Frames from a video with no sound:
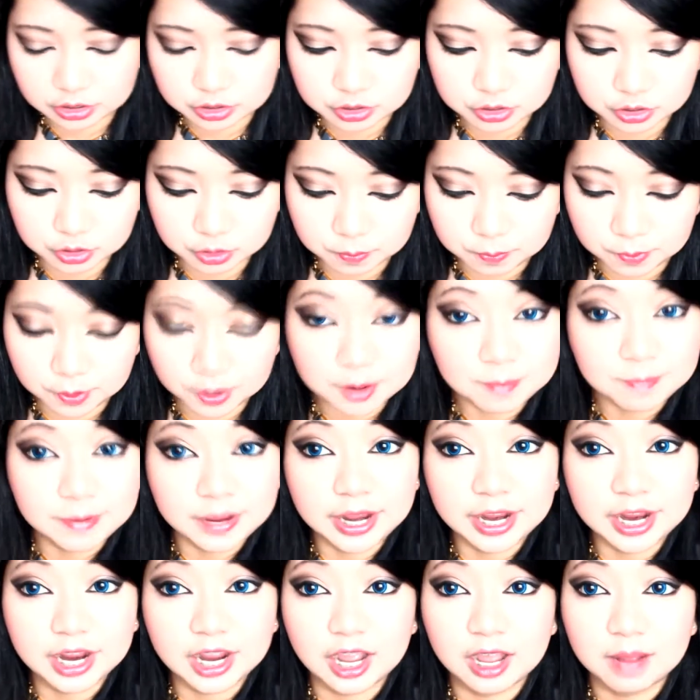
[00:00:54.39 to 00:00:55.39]
to put
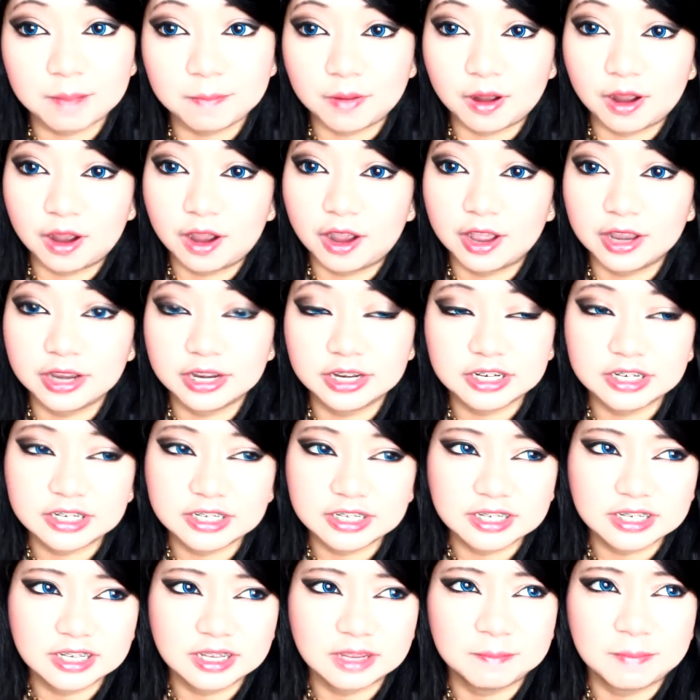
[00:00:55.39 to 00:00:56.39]
makeup on
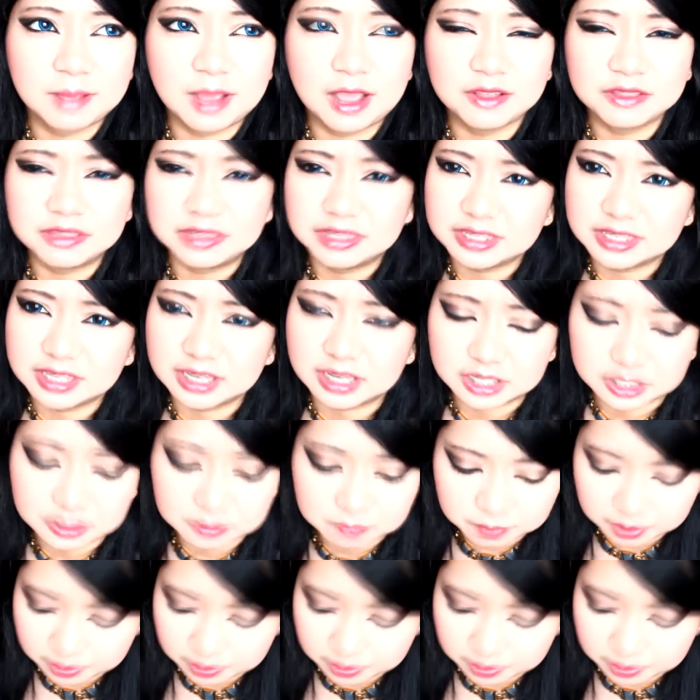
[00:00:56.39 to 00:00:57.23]
about six